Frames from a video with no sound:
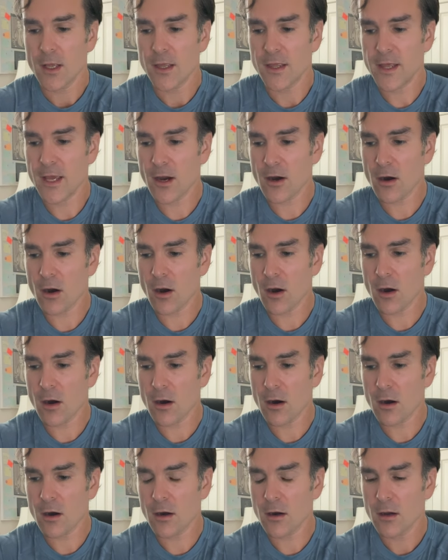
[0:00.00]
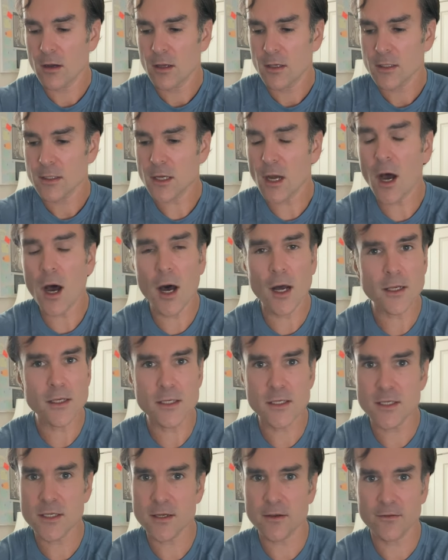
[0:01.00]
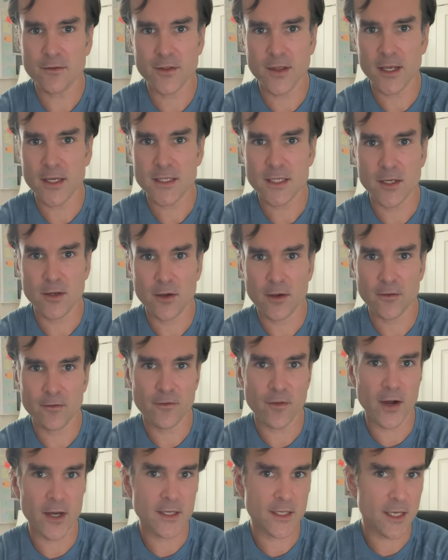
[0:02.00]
There are tons of things that you can find